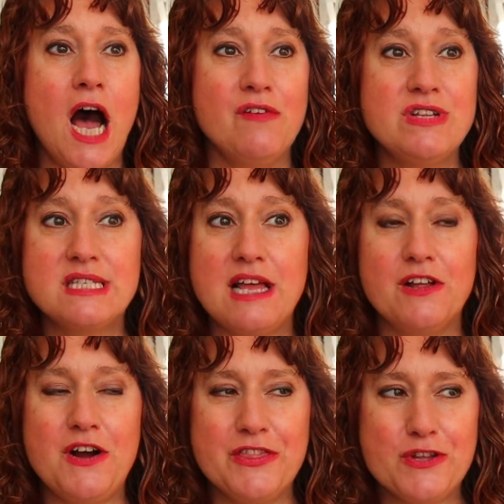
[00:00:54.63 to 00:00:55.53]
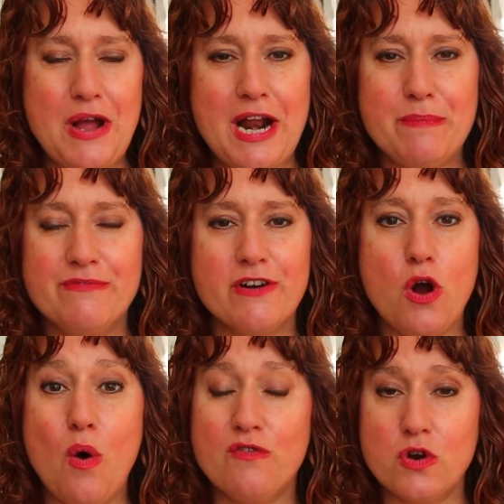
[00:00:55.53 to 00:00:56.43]
I've been selling on ThredUp
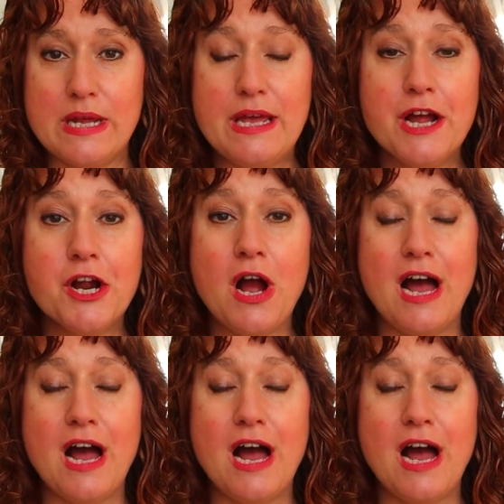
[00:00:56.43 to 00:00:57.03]
for over a year.